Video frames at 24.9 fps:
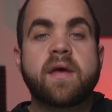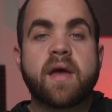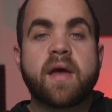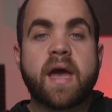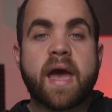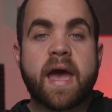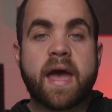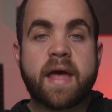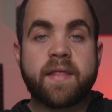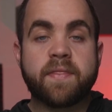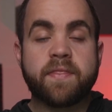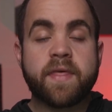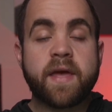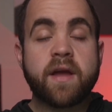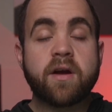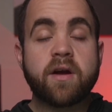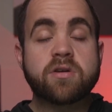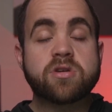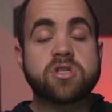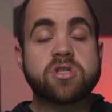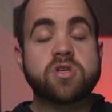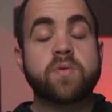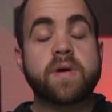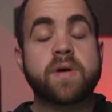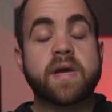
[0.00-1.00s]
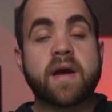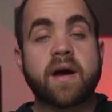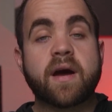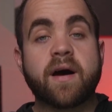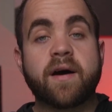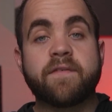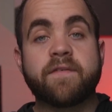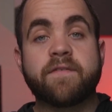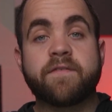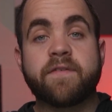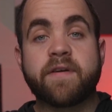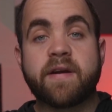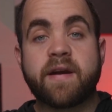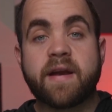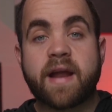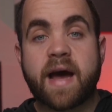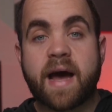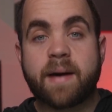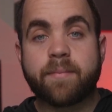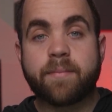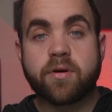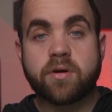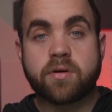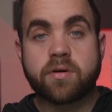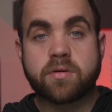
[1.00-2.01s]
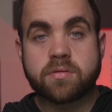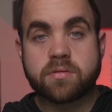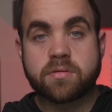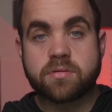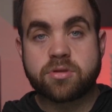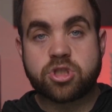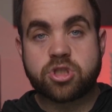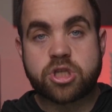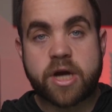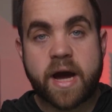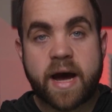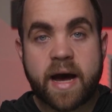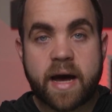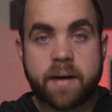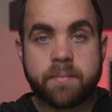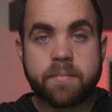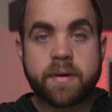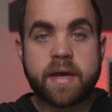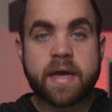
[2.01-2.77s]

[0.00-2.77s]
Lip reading: And they are doing a phenomenal job.